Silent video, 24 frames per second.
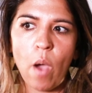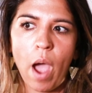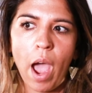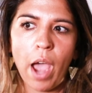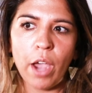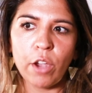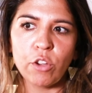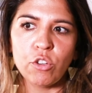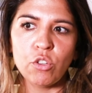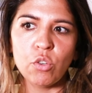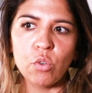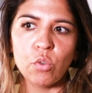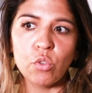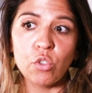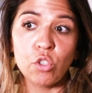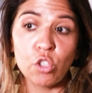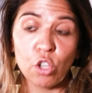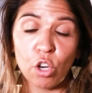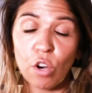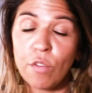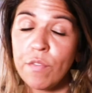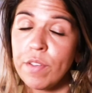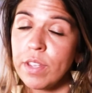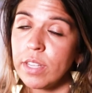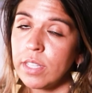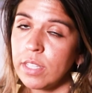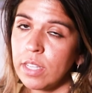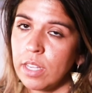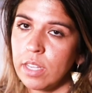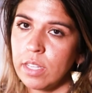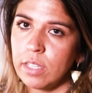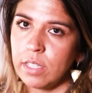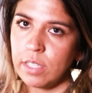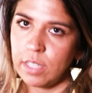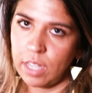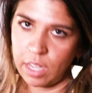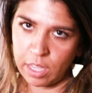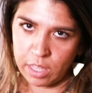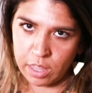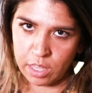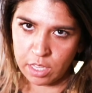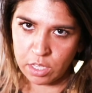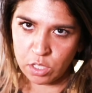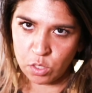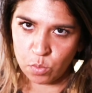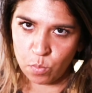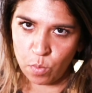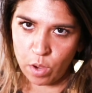actual services like
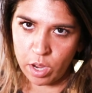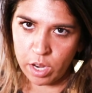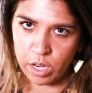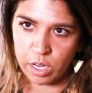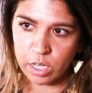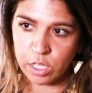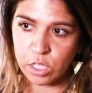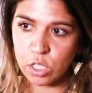this one.